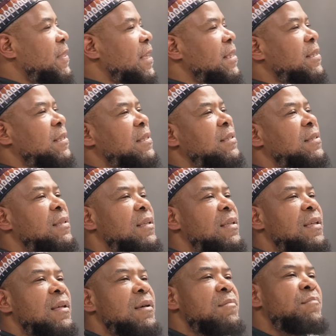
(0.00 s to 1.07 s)
this
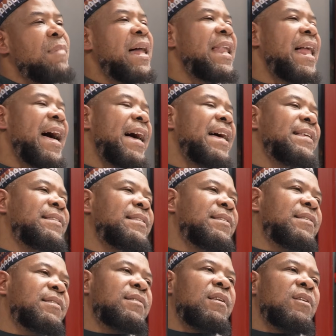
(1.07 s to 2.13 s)
my
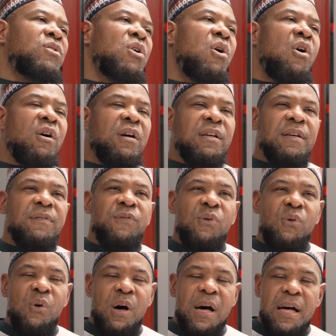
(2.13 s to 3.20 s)
last talk
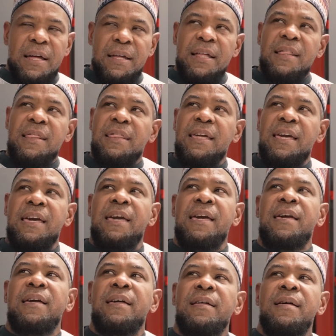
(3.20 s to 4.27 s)
for
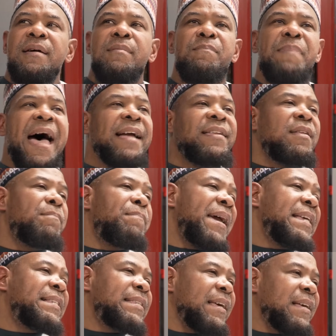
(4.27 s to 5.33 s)
the back to
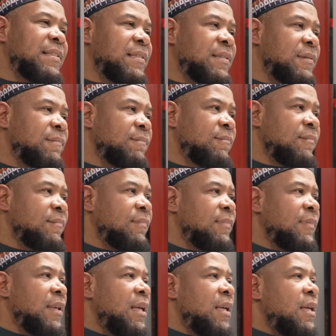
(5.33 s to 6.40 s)
basics.
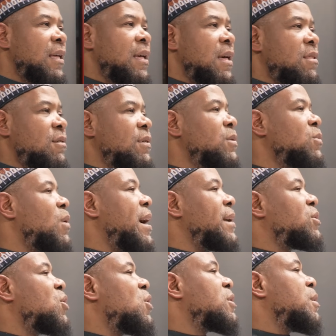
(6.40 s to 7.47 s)
And the reason why I
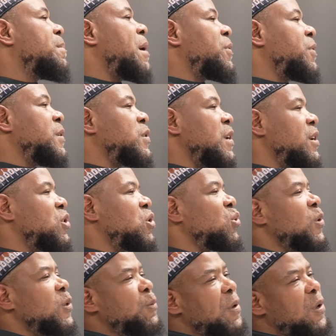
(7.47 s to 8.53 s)
talked about this
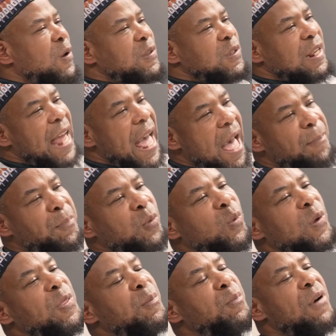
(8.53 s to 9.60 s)
issue is because it happened
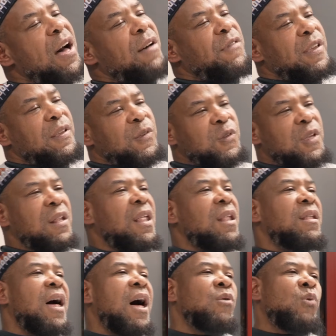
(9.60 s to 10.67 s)
with the Prophet
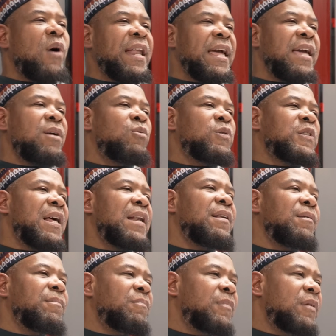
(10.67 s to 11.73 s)
sallallahu alaihi
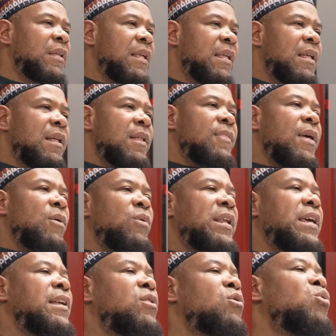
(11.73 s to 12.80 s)
wasallam. That when
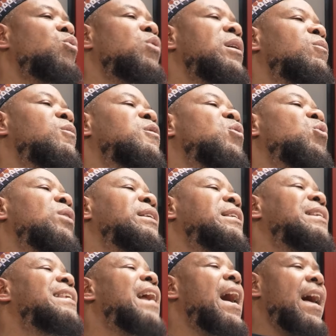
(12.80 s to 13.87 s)
he knew he was going
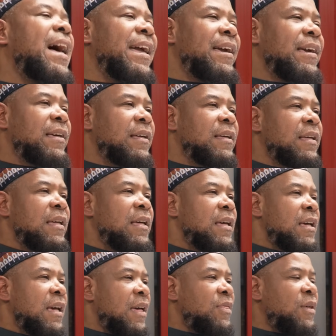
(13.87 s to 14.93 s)
to die,
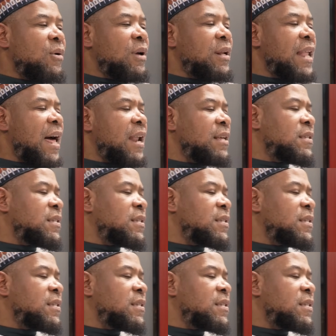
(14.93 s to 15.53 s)
and there were a lot of